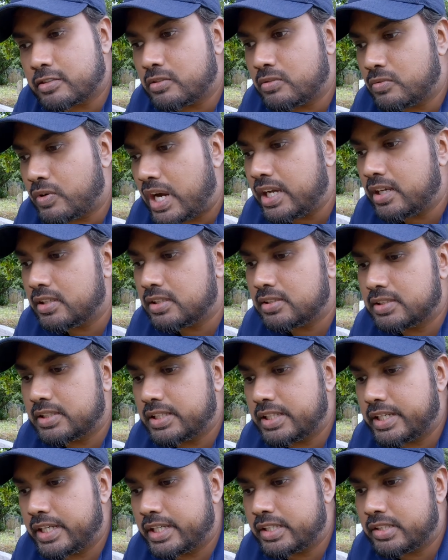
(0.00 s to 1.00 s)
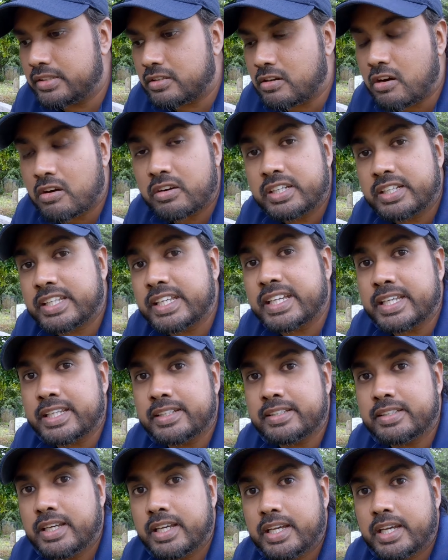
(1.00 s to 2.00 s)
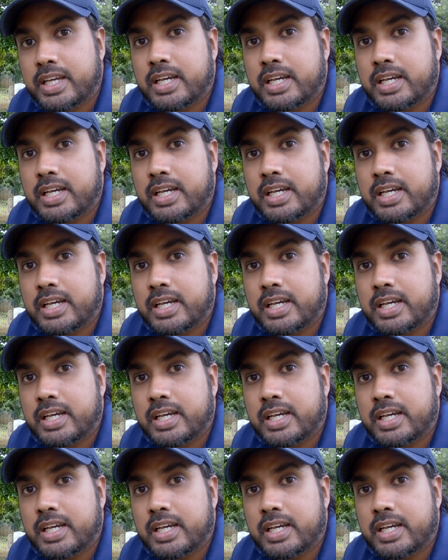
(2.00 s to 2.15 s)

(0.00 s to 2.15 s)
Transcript: So while in quarantine,